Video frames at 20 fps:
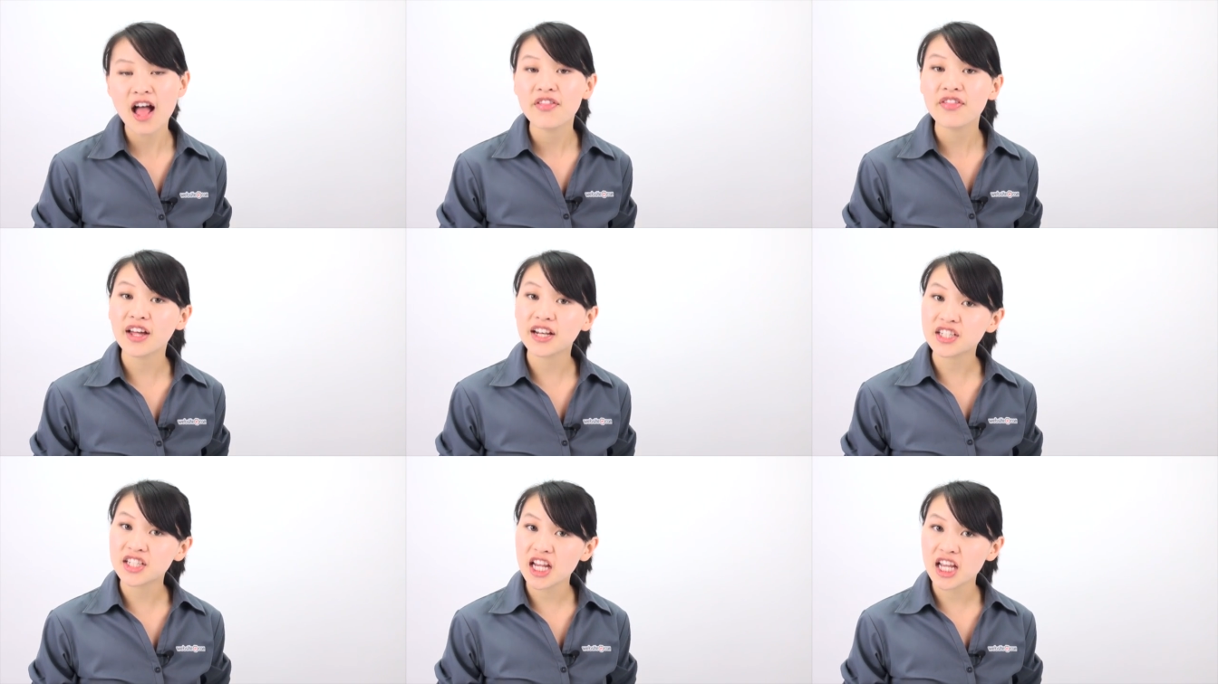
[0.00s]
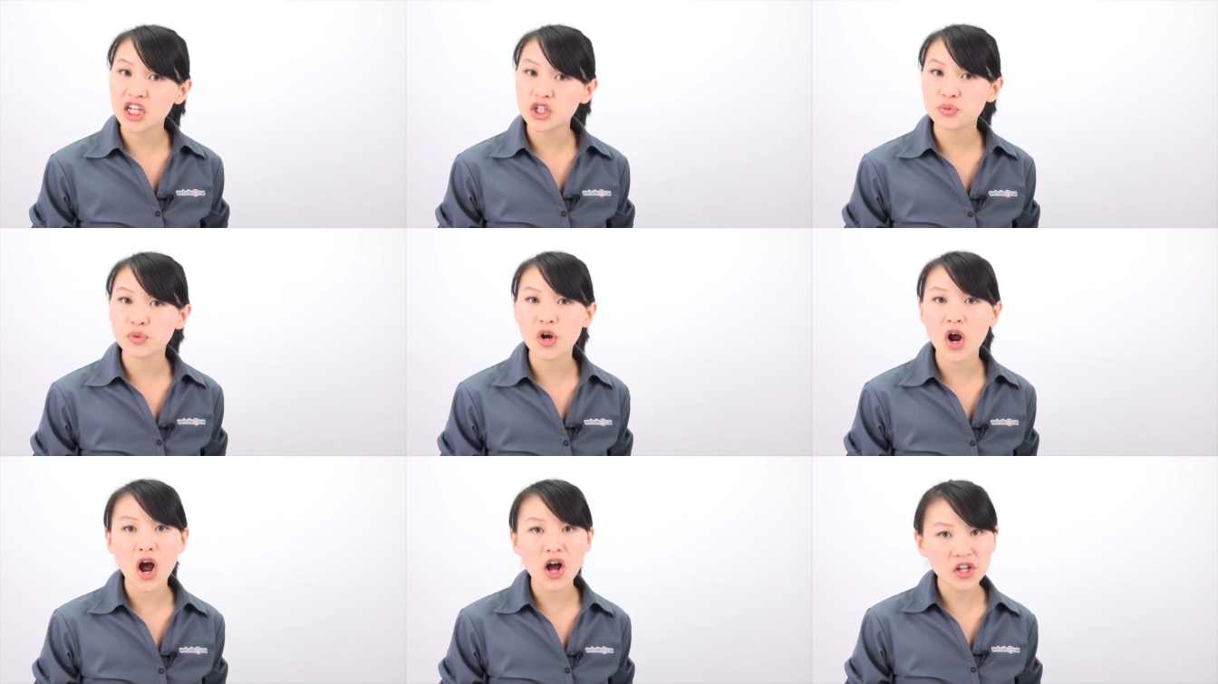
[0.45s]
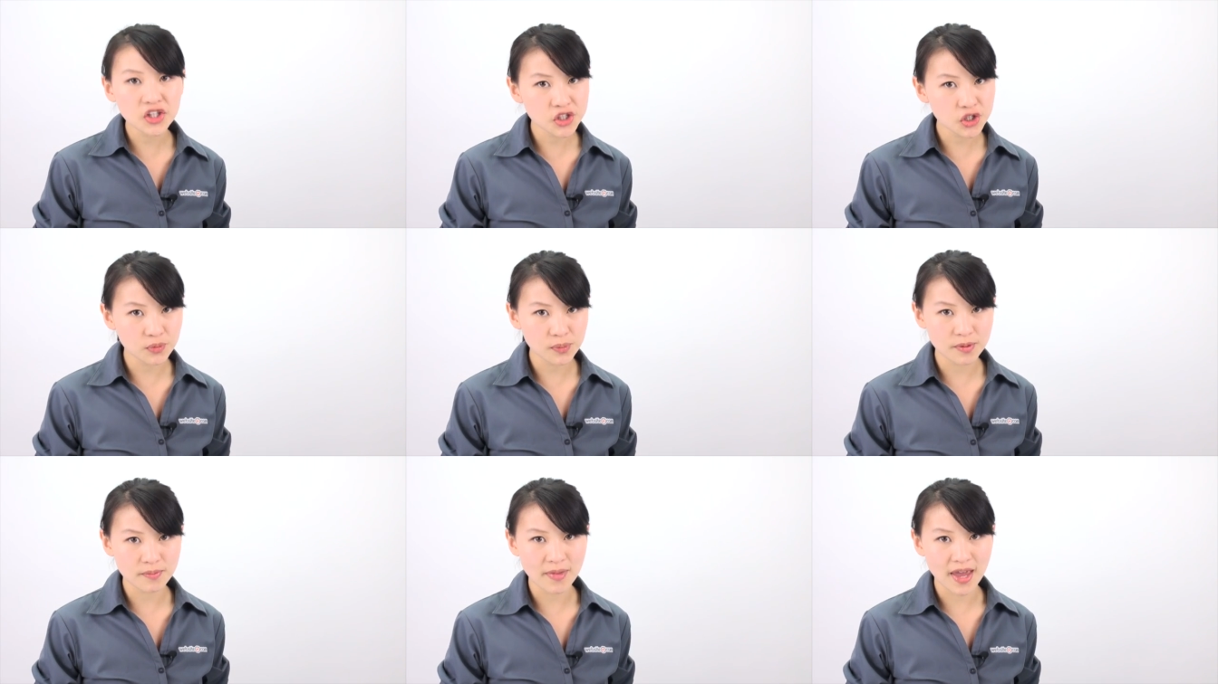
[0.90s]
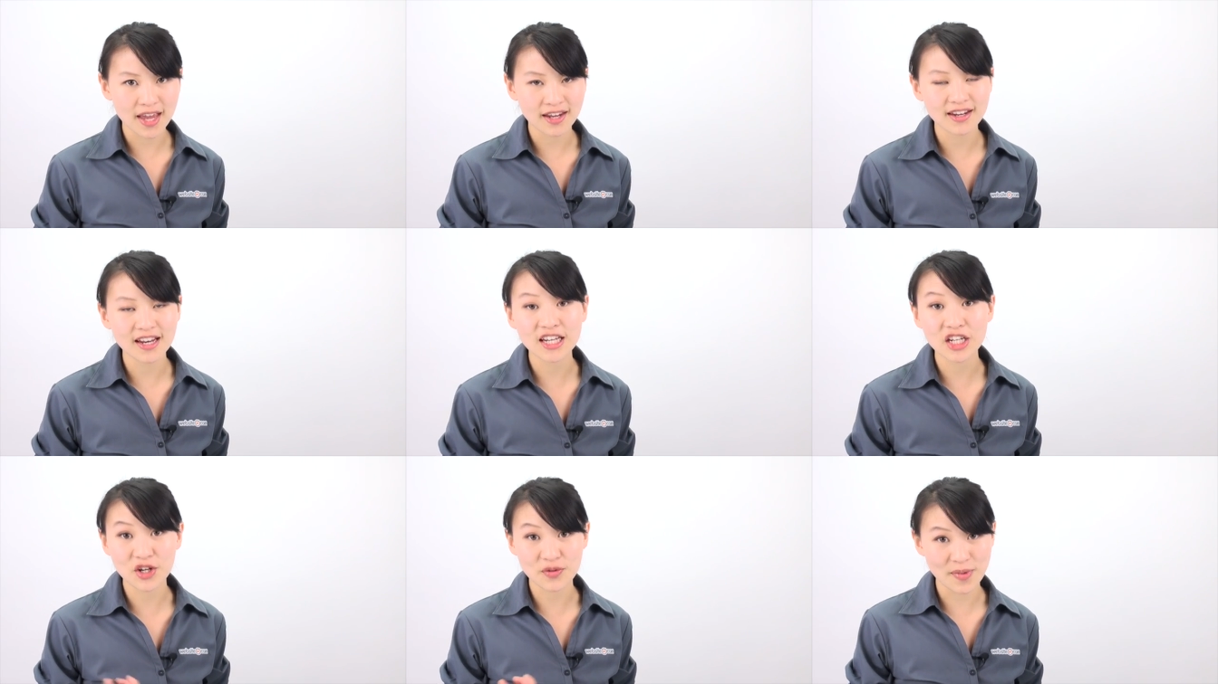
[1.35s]
that change would also be made
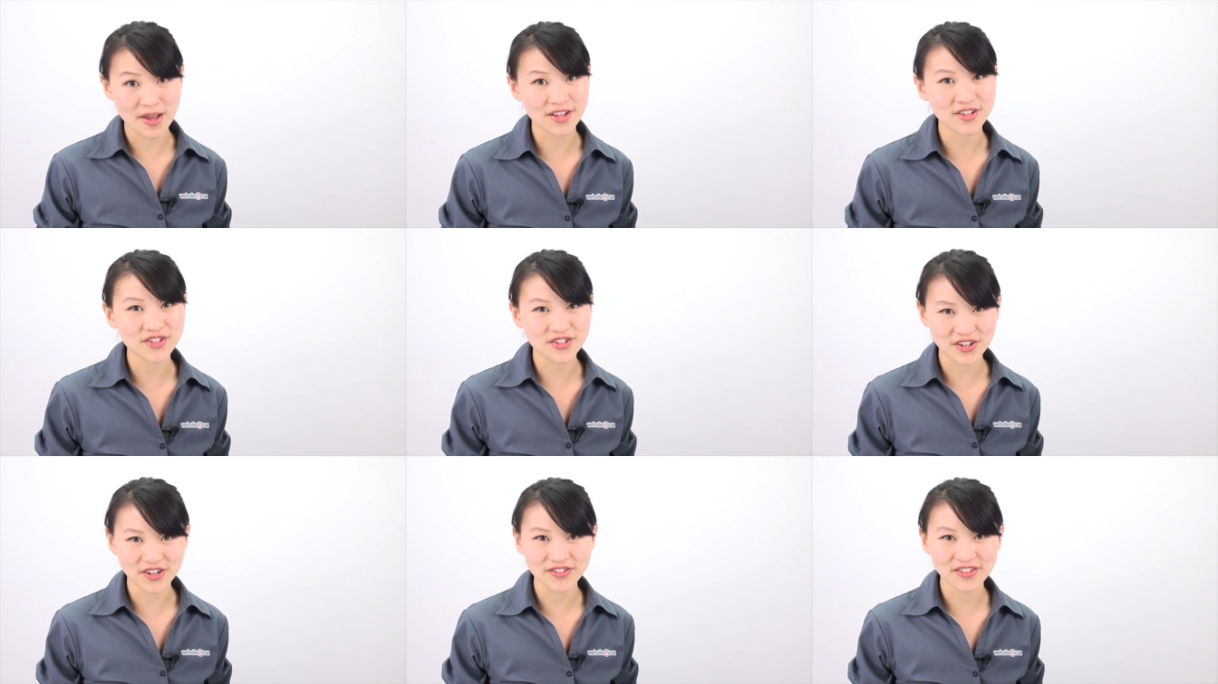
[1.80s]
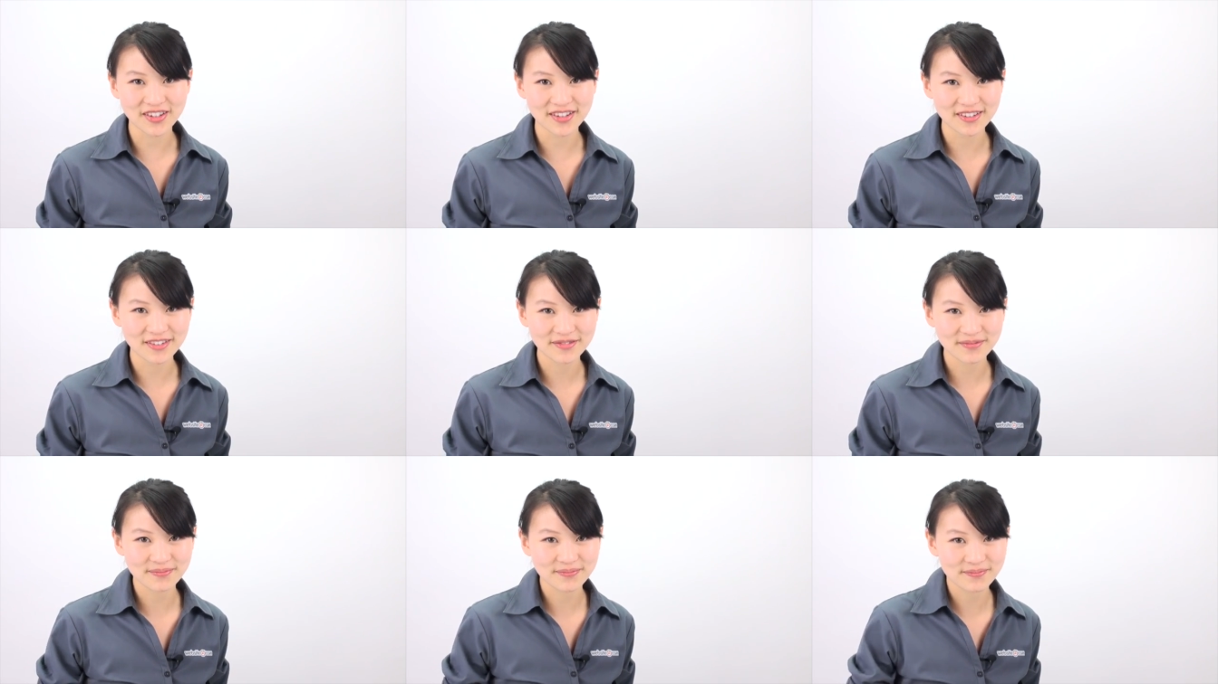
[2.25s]
in your mail server.